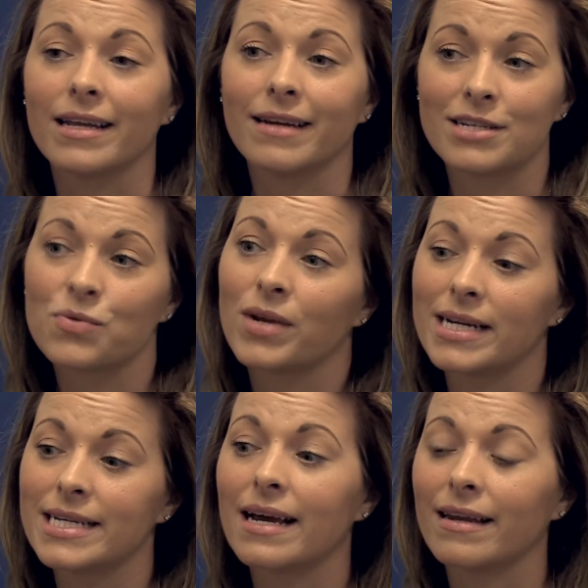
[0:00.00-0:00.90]
And that's what
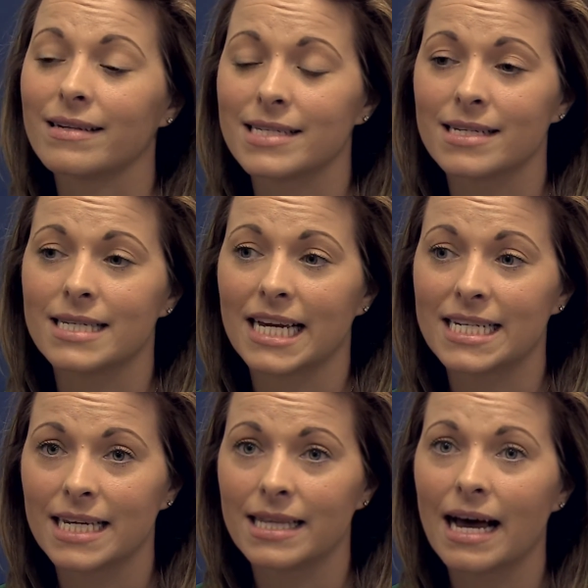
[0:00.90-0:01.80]
I did. And since I
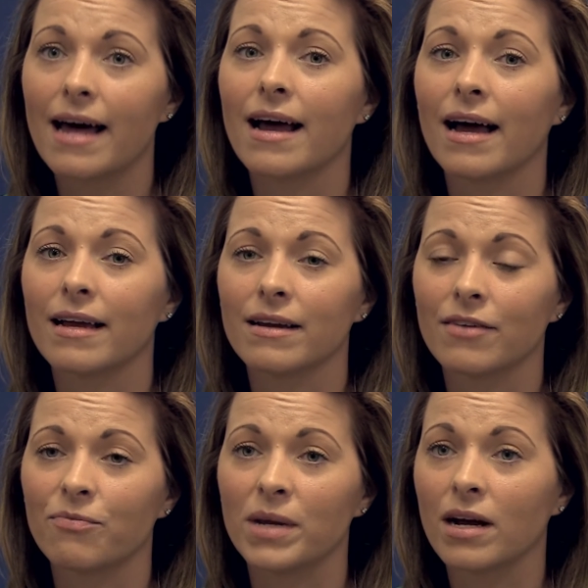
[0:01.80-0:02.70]
did that, I
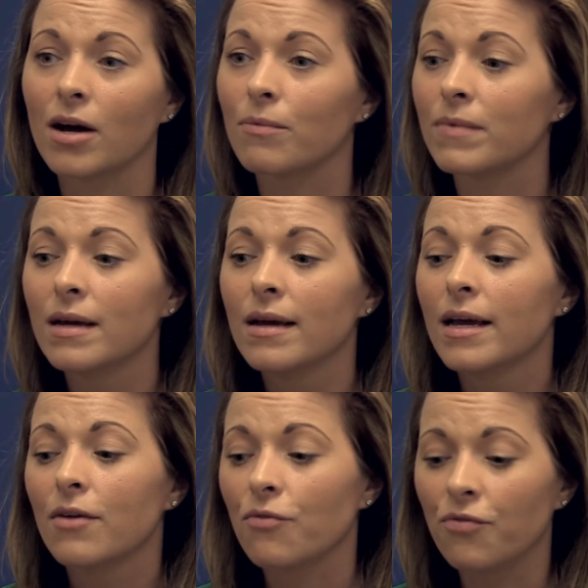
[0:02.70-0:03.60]
have become
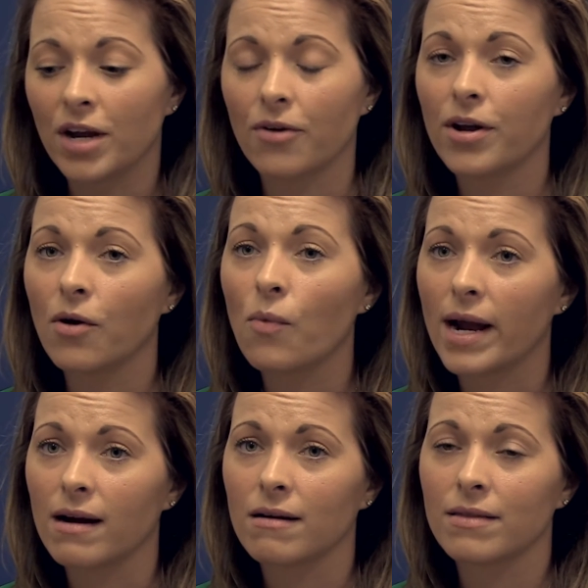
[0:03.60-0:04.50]
very
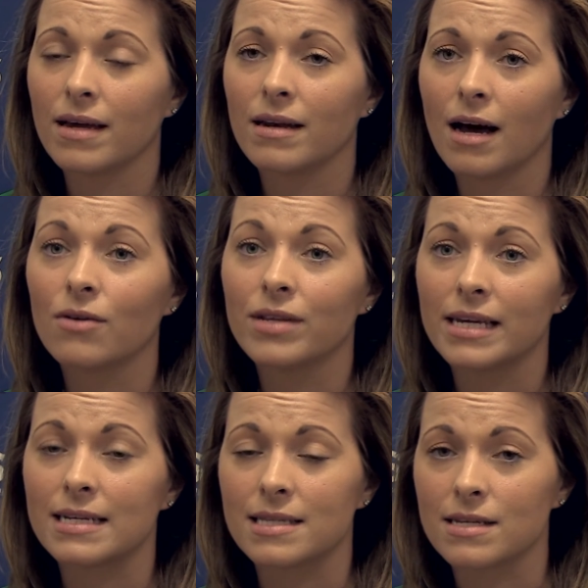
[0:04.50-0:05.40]
aware that not
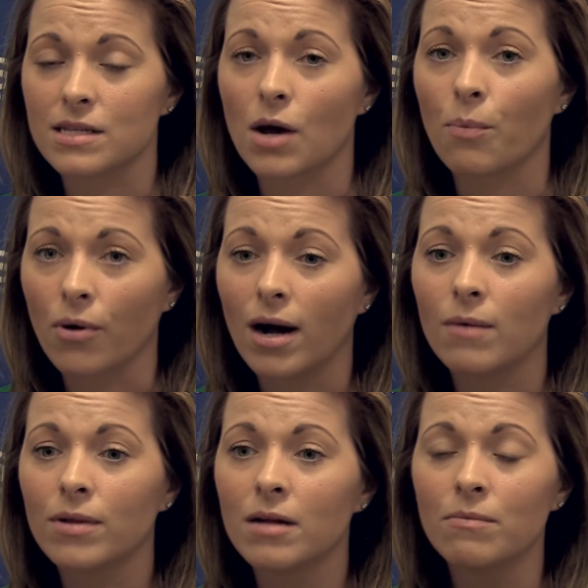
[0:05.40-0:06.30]
only is this a
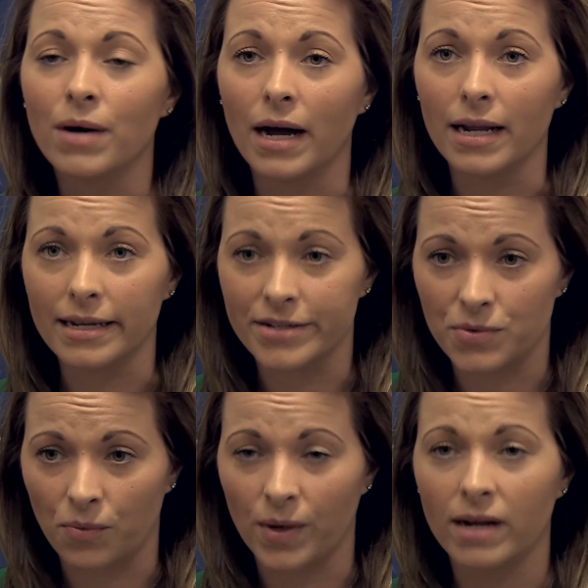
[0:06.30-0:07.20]
problem, but
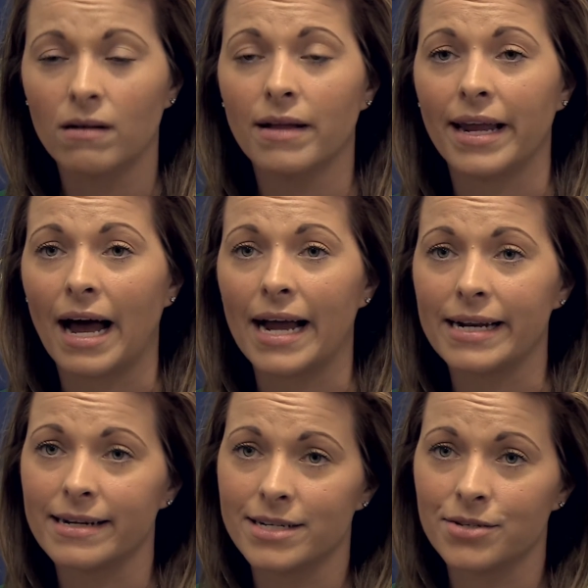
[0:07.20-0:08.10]
it's real, and I
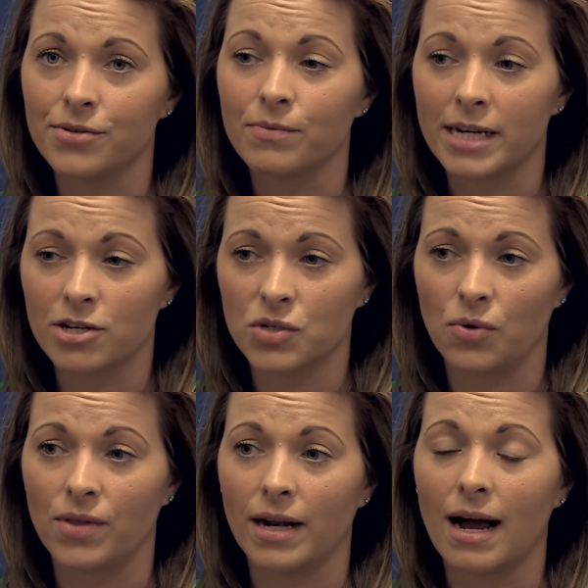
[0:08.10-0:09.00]
need to make
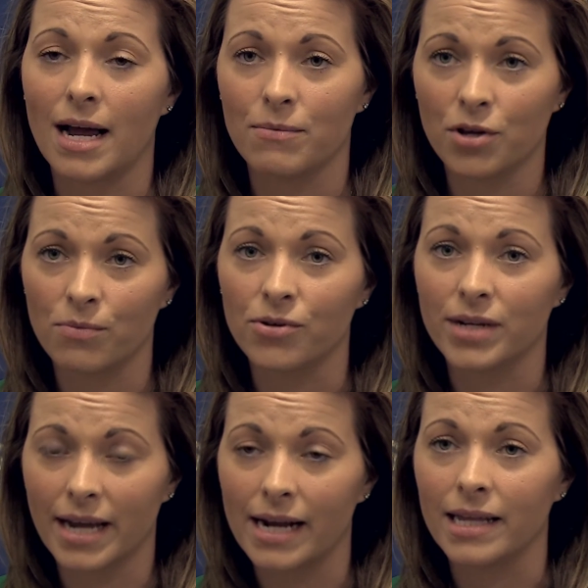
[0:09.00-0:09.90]
sure that I'm
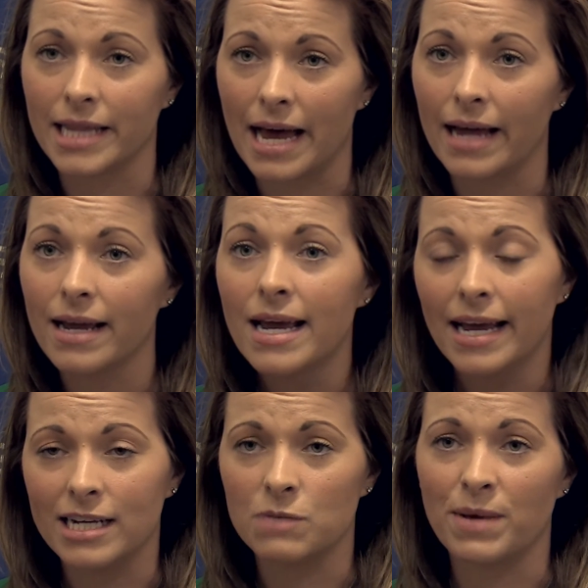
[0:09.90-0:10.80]
communicating that
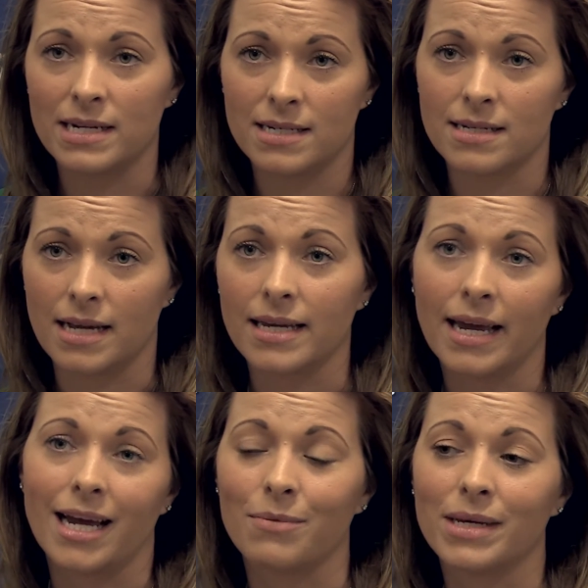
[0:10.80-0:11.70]
as best as I
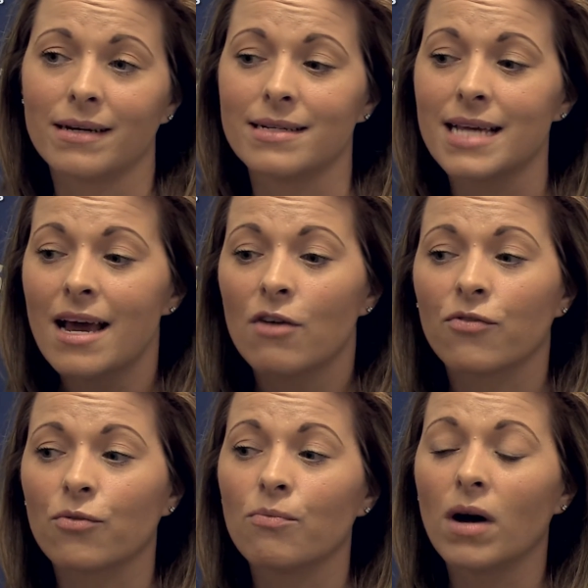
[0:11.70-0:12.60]
can. Because
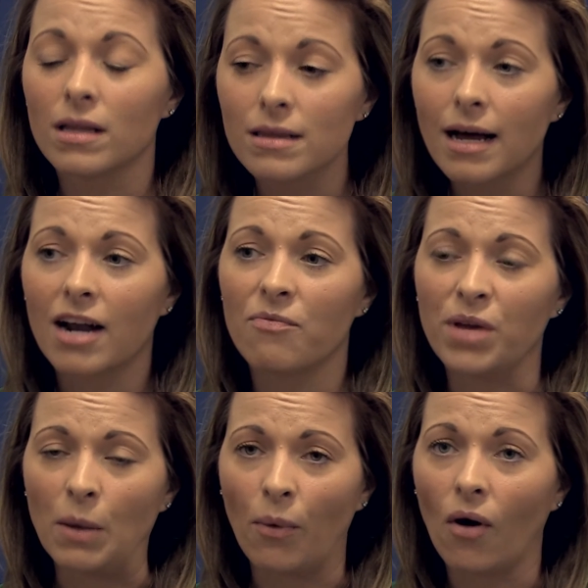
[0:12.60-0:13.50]
for a lot of
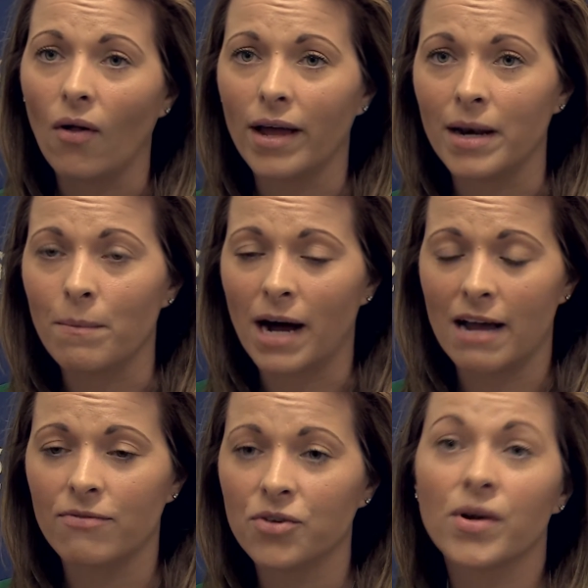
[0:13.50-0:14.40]
people in
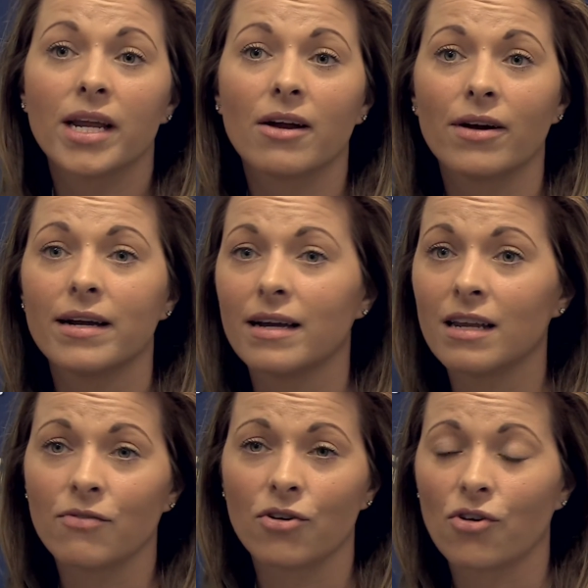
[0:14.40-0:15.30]
my viewing area
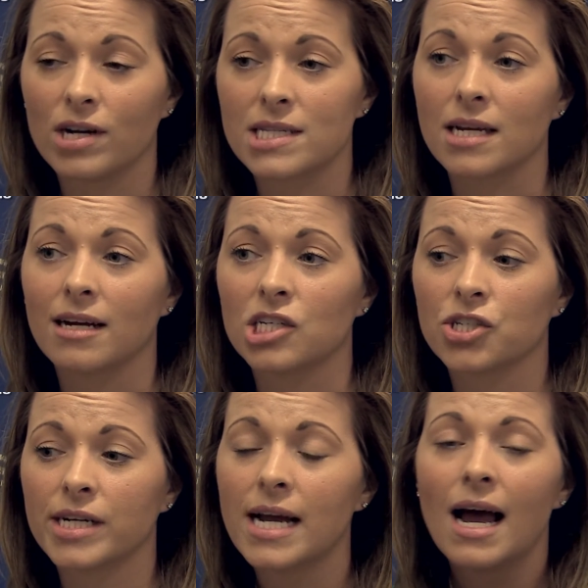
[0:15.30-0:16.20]
and even across the
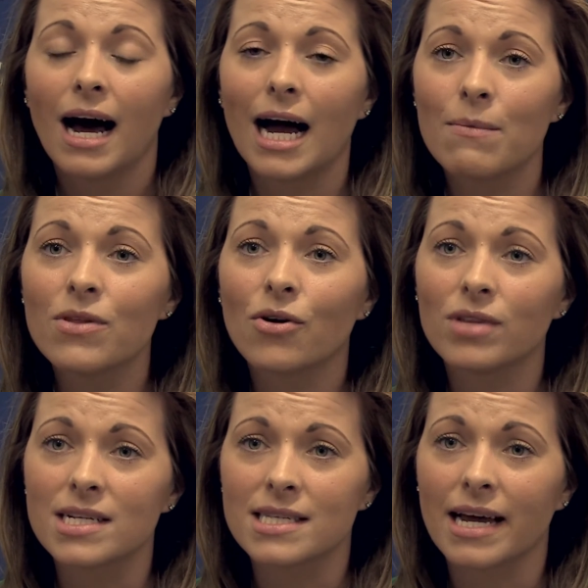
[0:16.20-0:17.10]
country, I'm the
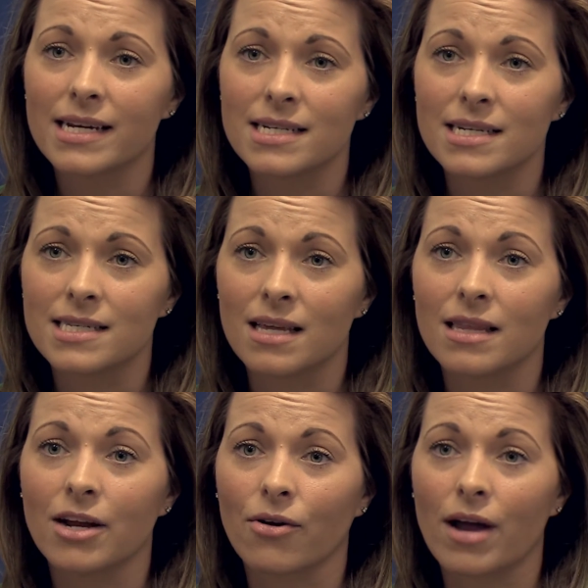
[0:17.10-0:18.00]
only scientist
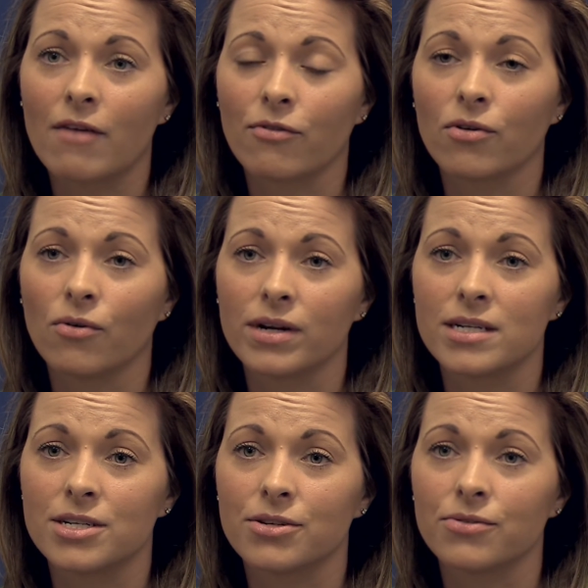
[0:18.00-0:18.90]
that they're ever
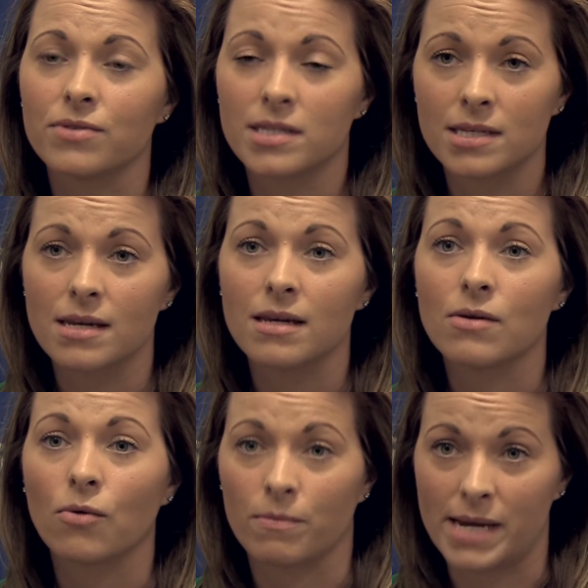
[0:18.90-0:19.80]
going to
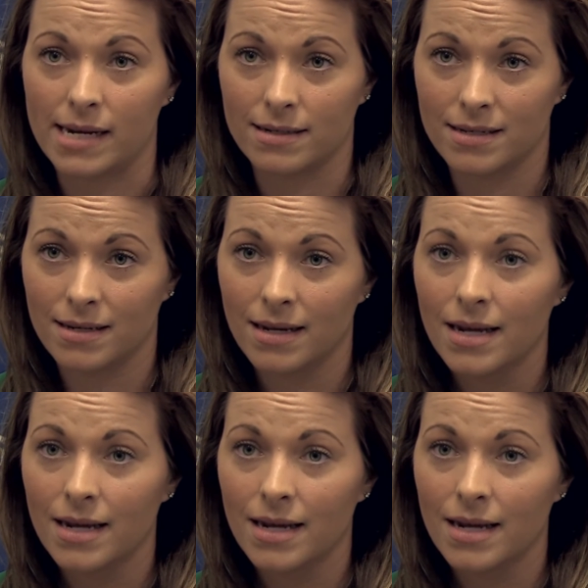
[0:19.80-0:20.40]
see or meet.